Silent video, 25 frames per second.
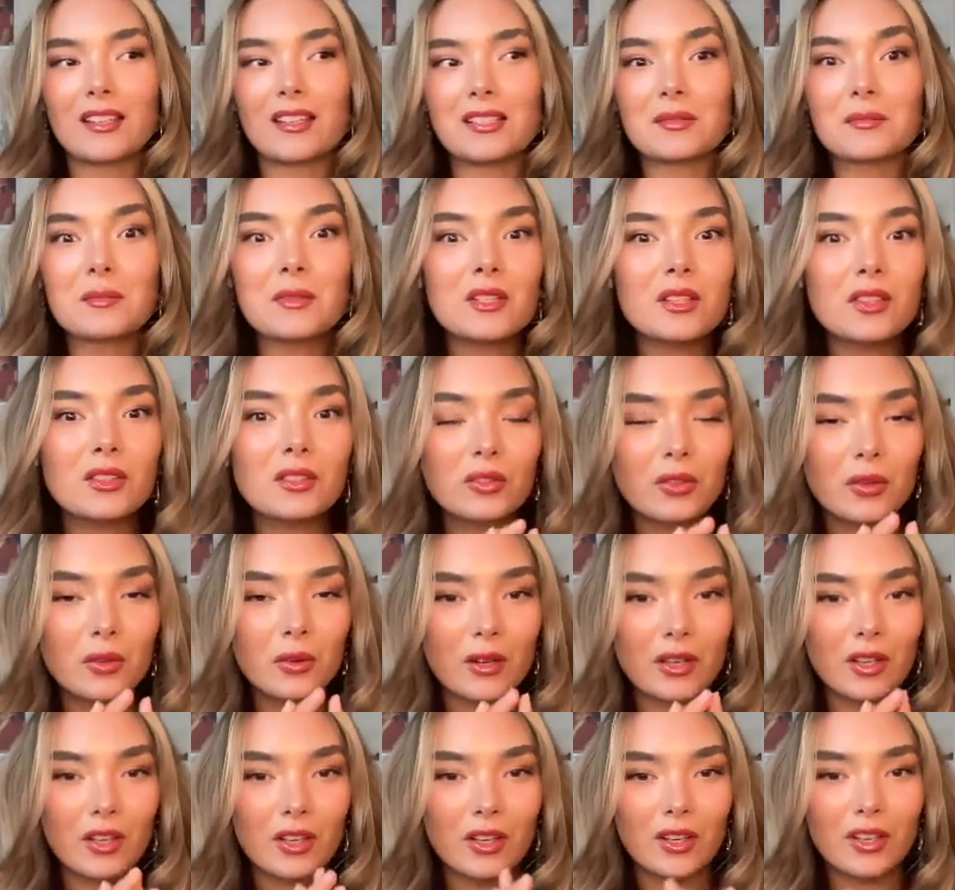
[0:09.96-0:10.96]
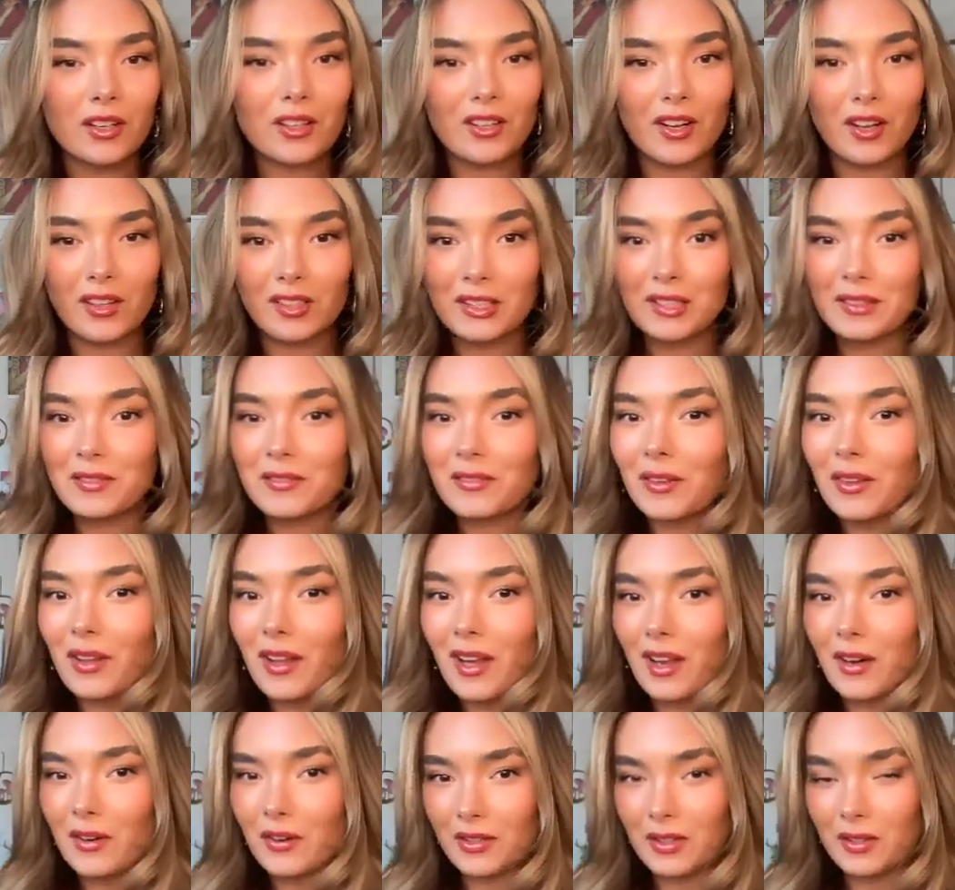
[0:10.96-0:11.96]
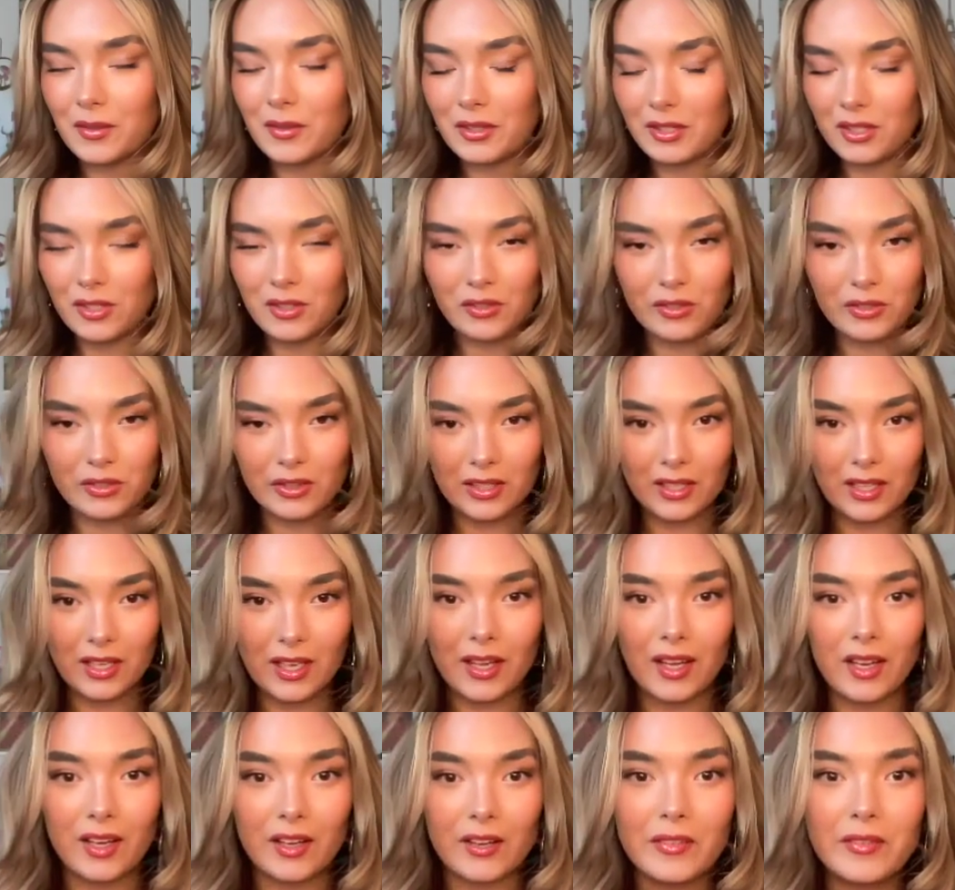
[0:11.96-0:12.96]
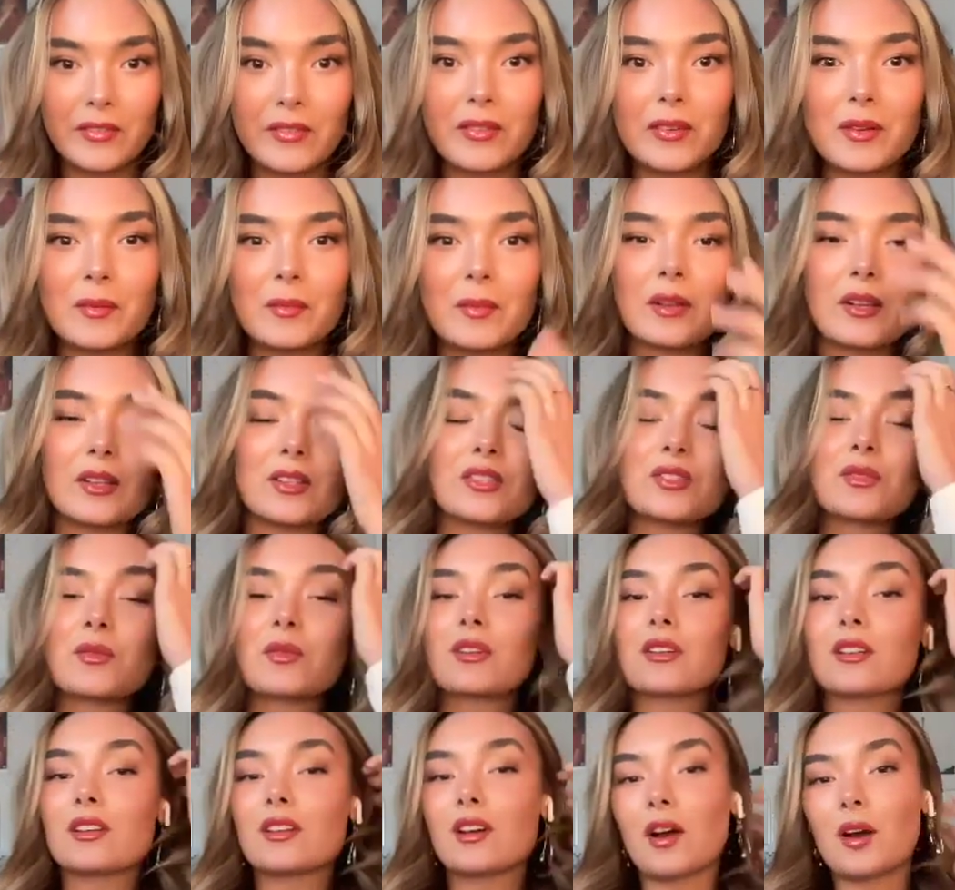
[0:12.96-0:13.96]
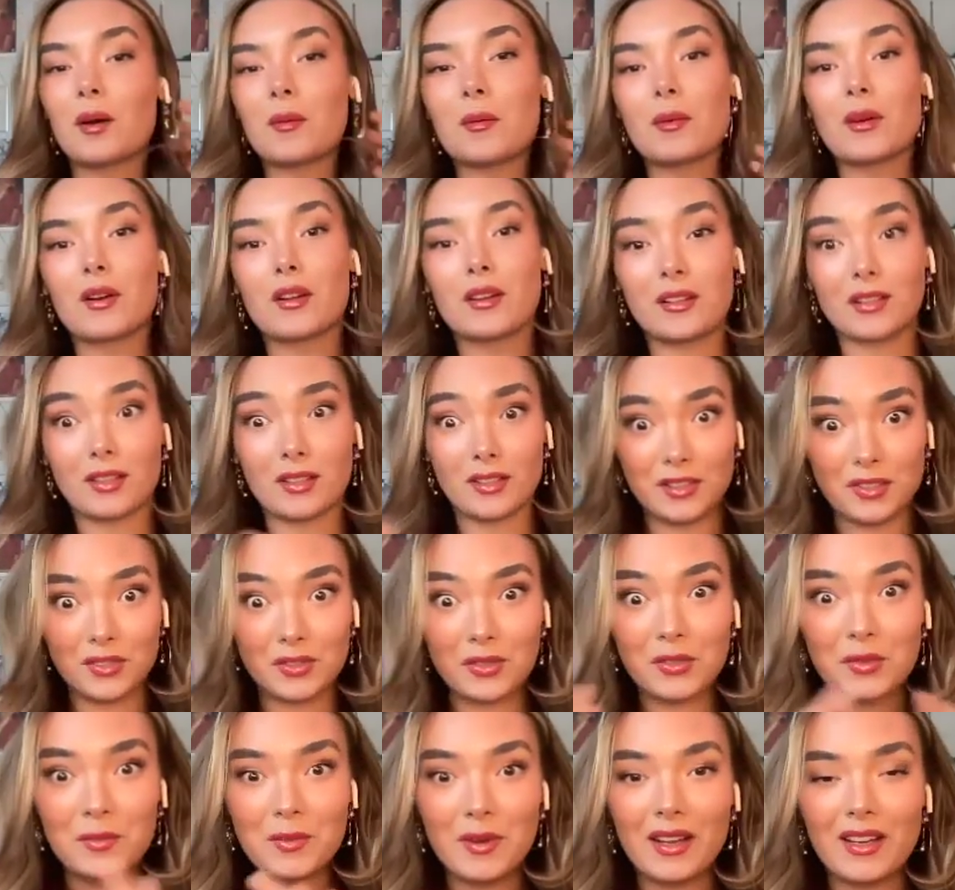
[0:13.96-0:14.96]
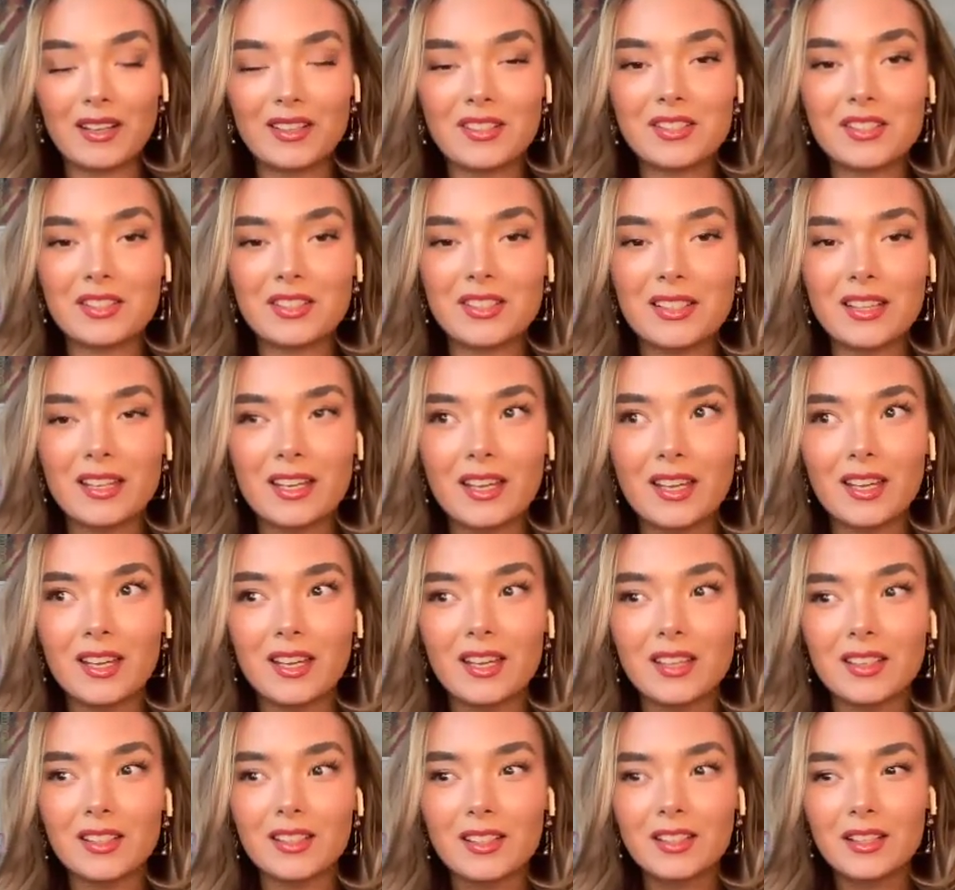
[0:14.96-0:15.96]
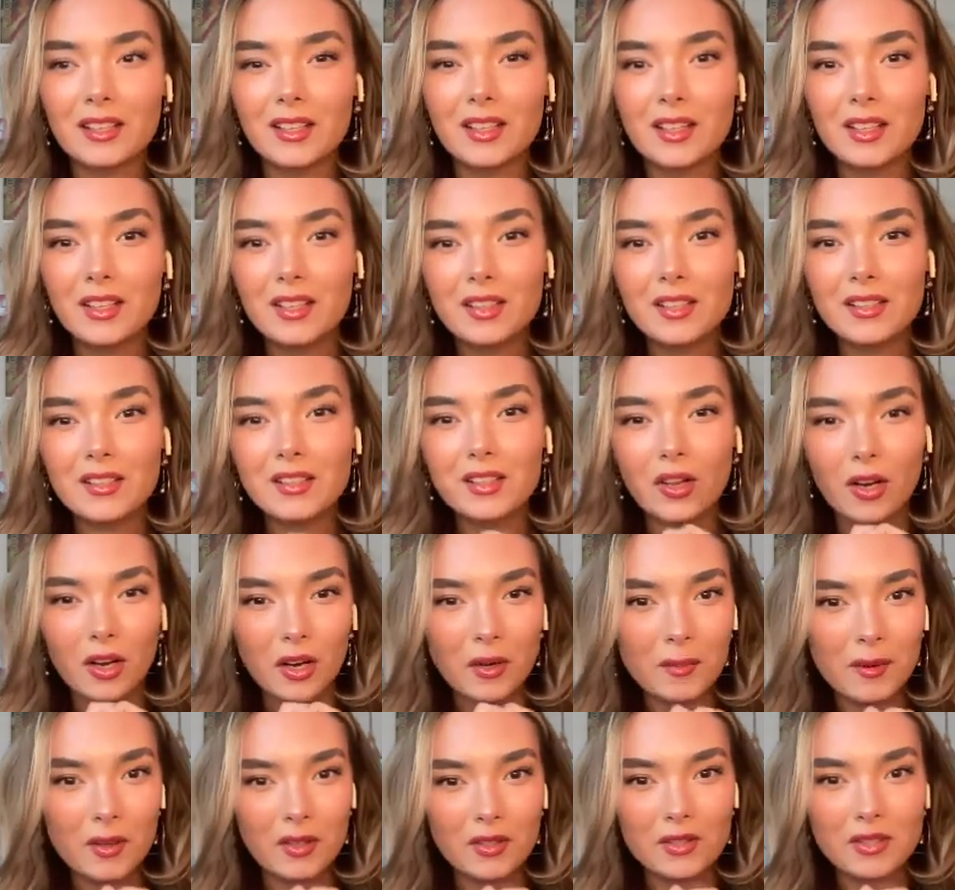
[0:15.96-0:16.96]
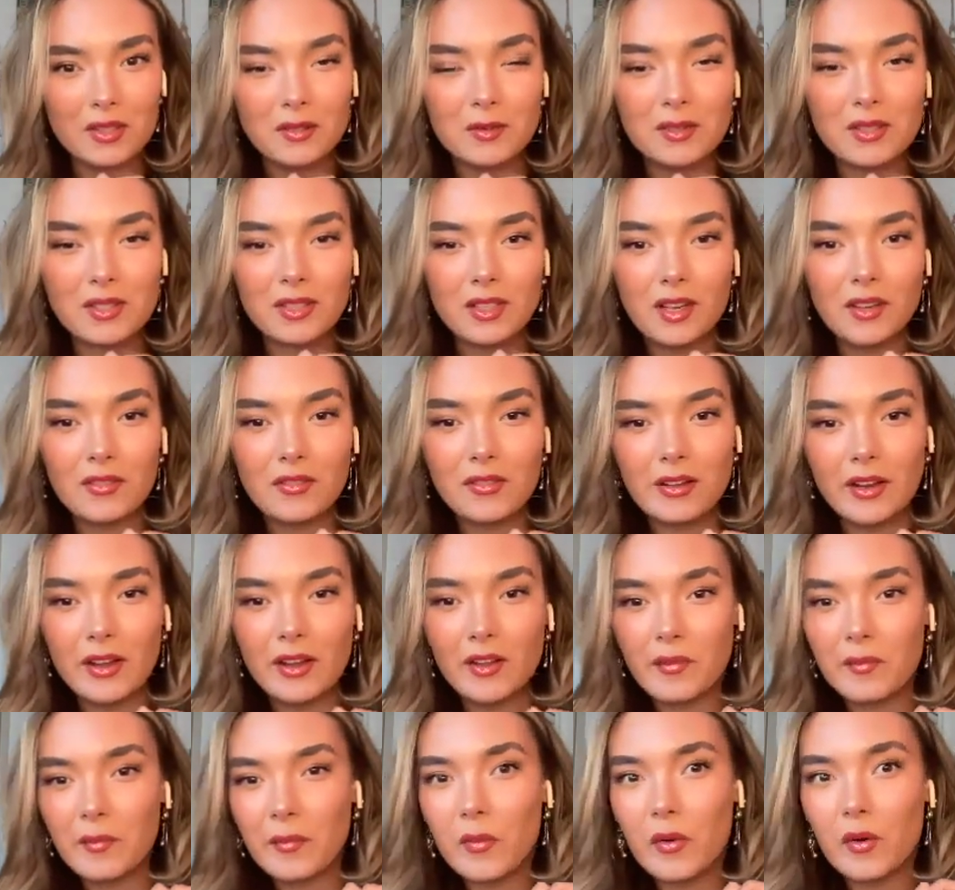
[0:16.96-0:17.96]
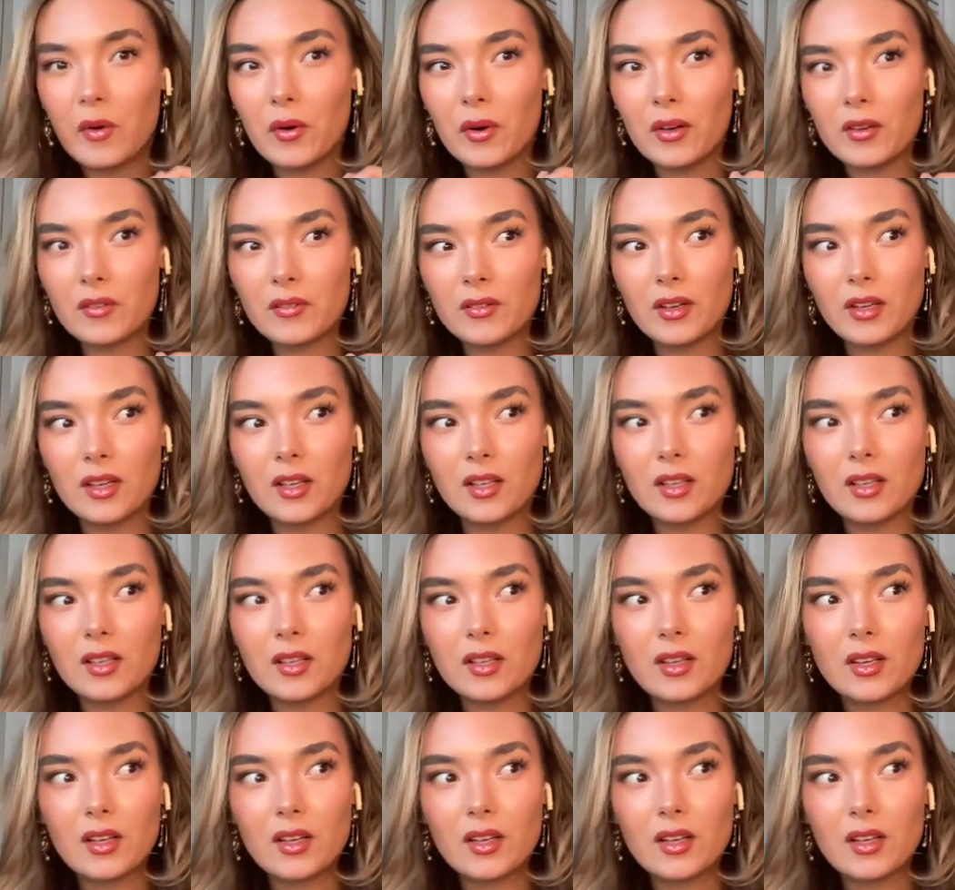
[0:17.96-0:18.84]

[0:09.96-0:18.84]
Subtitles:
it's going to be a little quicker, not the full hour that we usually have. But I just wanted to hop on a Zoom actually and talk about some stuff and have more of a